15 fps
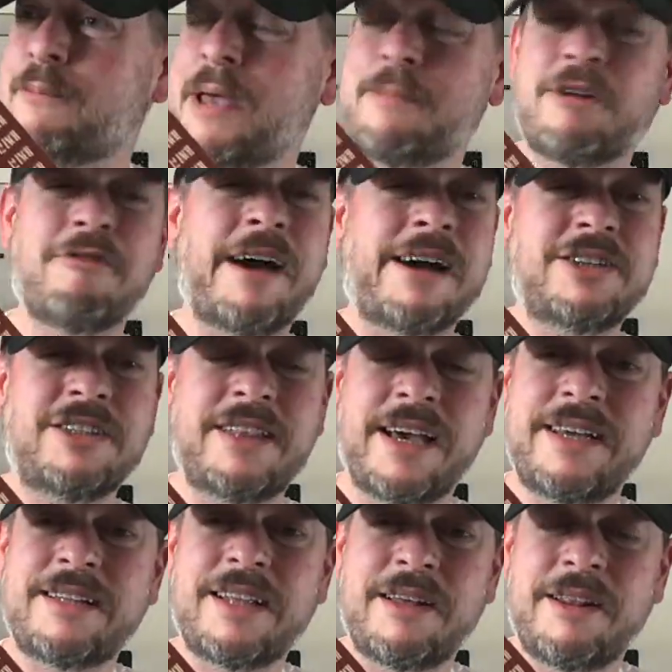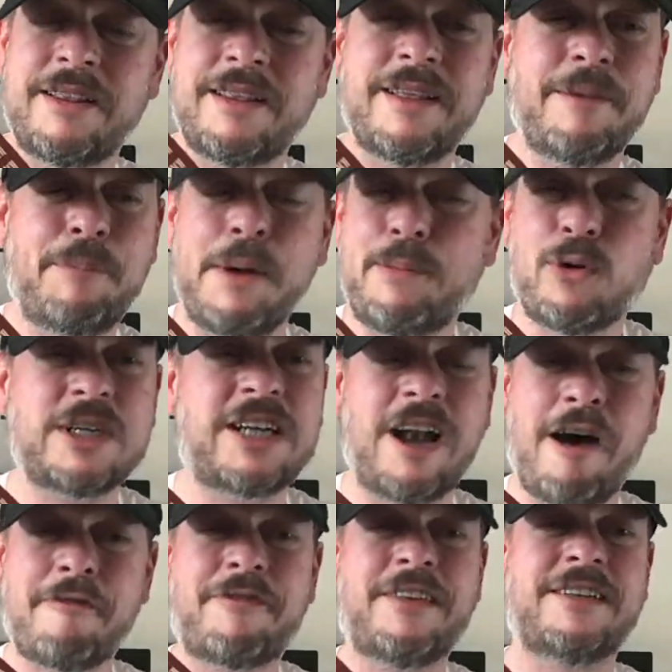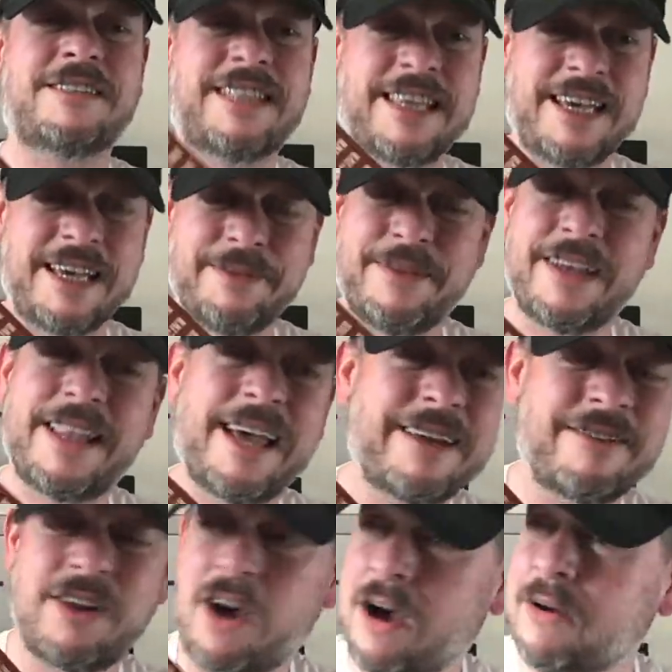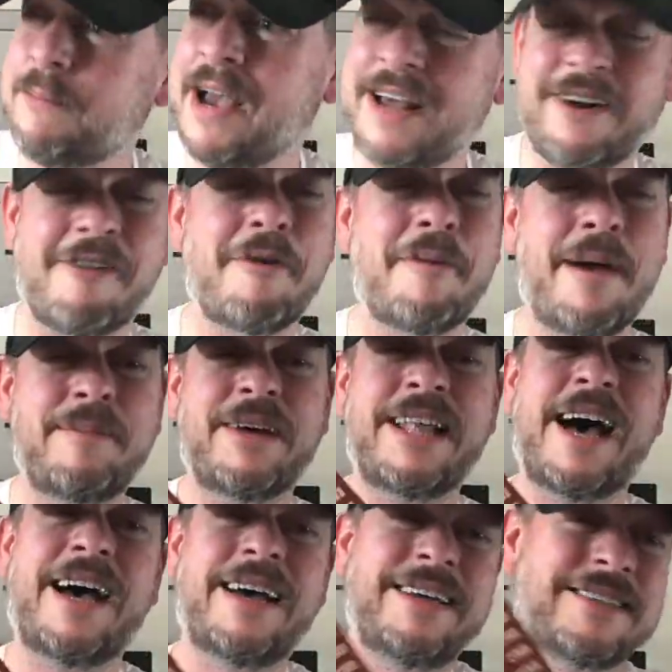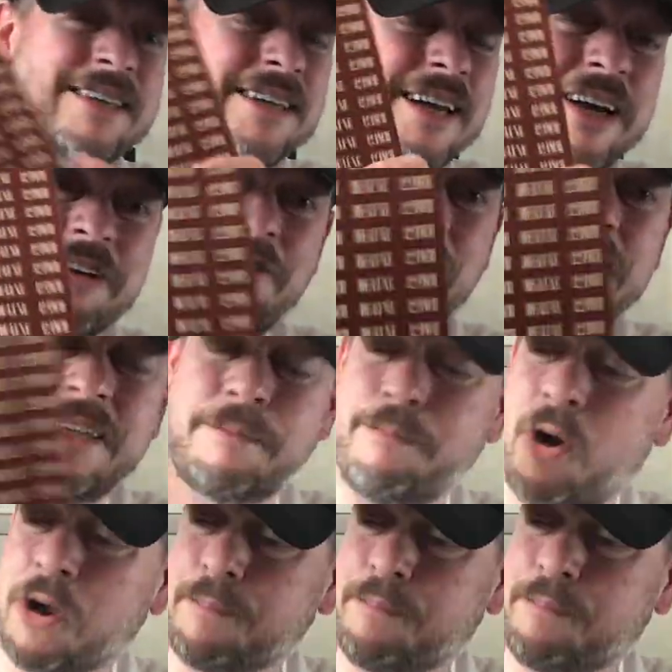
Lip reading: people around you, people always love this theme. They went, oh man, I remember that. It's a great thing. Mike